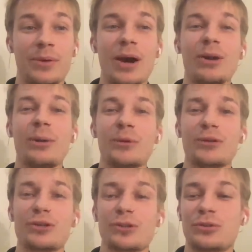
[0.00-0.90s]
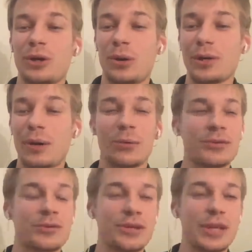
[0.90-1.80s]
Well, almost the whole
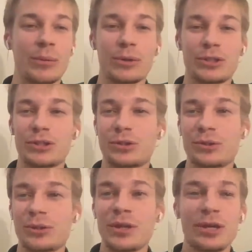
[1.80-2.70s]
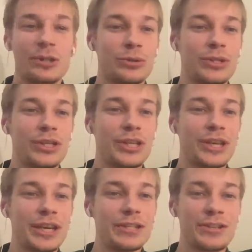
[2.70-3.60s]
hour that I wanted to
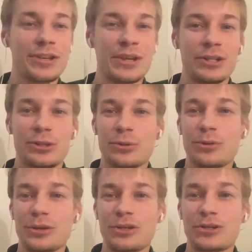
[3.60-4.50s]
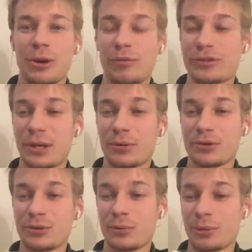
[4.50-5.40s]
dedicate to these office
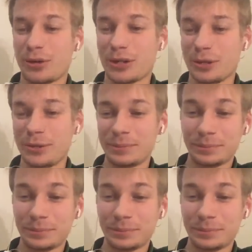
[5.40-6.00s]
hours. Very good.